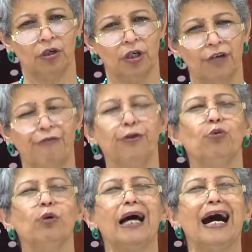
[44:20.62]
if you
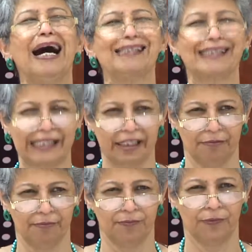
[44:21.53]
will ask
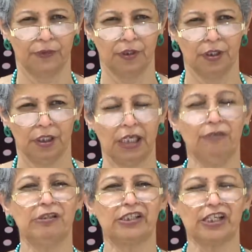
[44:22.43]
him, he
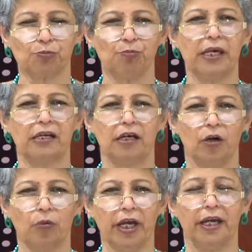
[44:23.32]
will just make
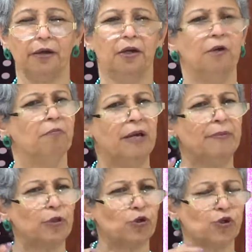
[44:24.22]
a way,
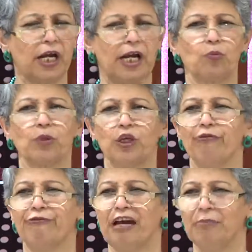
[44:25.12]
maybe to start with your
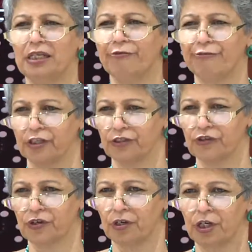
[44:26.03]
family first.